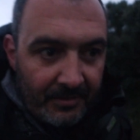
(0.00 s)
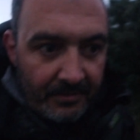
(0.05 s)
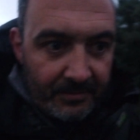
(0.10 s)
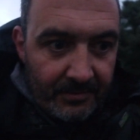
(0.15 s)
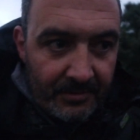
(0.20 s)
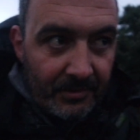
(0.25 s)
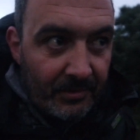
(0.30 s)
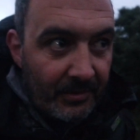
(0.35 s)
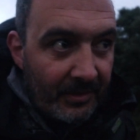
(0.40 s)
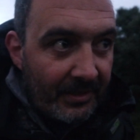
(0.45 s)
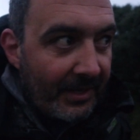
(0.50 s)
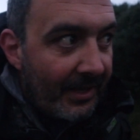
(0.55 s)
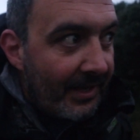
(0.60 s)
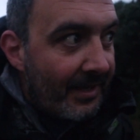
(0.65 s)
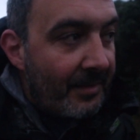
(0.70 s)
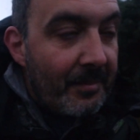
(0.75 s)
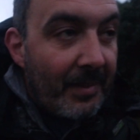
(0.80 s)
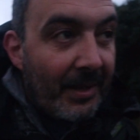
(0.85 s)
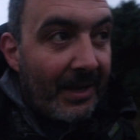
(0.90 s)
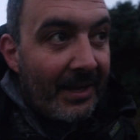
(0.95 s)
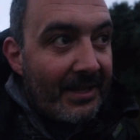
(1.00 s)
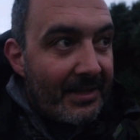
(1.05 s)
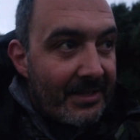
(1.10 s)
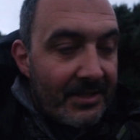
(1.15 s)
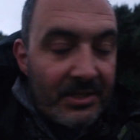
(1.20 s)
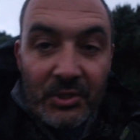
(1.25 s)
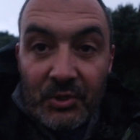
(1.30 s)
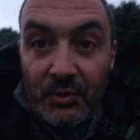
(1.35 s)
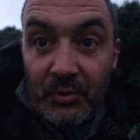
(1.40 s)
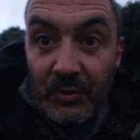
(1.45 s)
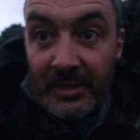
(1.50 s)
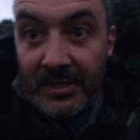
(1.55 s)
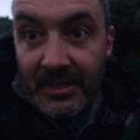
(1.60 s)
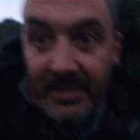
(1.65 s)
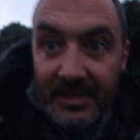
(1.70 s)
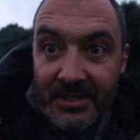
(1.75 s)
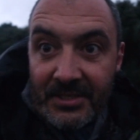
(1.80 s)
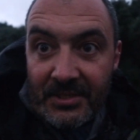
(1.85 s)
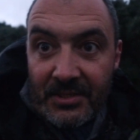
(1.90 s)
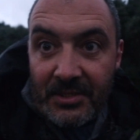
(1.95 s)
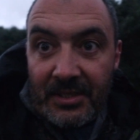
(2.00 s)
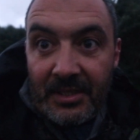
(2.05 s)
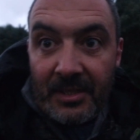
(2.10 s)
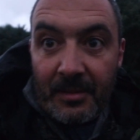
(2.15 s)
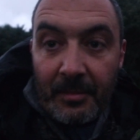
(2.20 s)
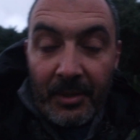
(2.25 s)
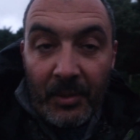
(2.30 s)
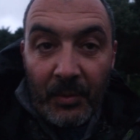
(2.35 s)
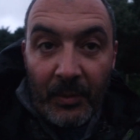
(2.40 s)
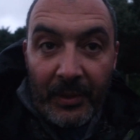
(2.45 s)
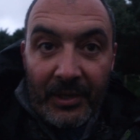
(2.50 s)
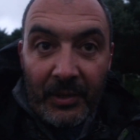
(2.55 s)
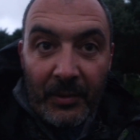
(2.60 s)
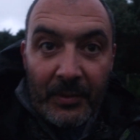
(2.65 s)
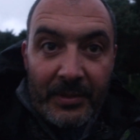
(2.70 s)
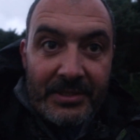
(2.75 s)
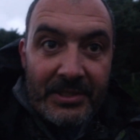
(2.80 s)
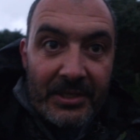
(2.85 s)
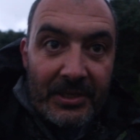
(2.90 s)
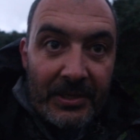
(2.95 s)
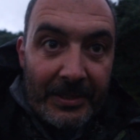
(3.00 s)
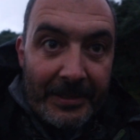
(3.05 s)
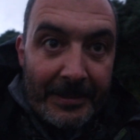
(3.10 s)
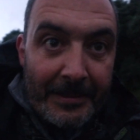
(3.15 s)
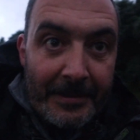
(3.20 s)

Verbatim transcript: I'm just going to get in behind this tree in case there's a little bit of wind noise there.